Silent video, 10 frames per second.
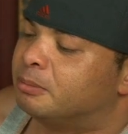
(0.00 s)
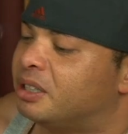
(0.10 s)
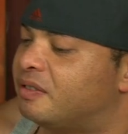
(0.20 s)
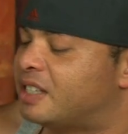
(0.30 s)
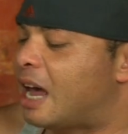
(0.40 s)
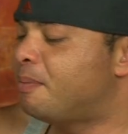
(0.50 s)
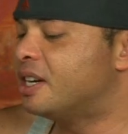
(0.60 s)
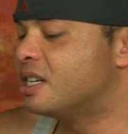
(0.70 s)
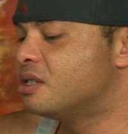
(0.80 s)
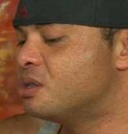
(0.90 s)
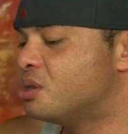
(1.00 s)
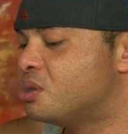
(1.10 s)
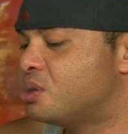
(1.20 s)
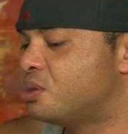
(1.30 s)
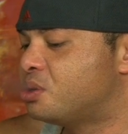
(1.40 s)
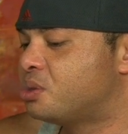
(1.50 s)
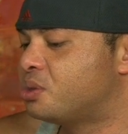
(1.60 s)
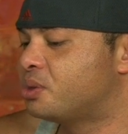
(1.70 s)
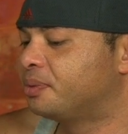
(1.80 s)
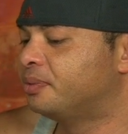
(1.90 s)
But it's happening
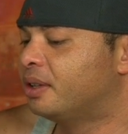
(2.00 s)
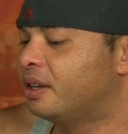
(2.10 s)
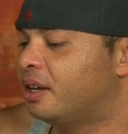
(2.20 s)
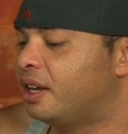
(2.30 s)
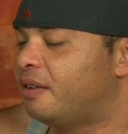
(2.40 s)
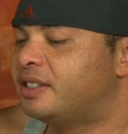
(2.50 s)
if